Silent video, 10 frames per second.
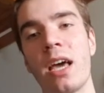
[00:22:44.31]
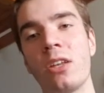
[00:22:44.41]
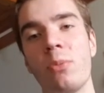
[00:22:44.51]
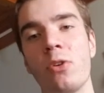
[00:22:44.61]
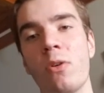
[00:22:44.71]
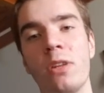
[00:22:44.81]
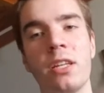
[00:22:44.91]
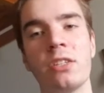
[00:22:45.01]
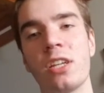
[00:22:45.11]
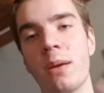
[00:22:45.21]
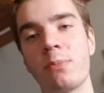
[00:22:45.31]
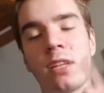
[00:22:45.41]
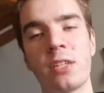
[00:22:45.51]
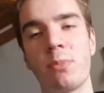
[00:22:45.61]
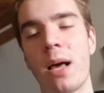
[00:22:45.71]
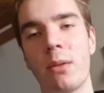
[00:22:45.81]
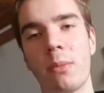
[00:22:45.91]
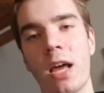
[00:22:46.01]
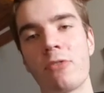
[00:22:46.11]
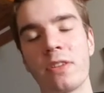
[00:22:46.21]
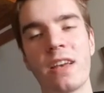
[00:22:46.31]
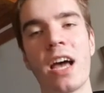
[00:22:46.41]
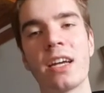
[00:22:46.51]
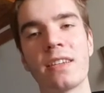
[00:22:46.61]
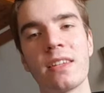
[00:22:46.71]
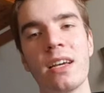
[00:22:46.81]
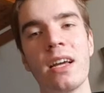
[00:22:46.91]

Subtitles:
NWO leadership / blah blah blah retired,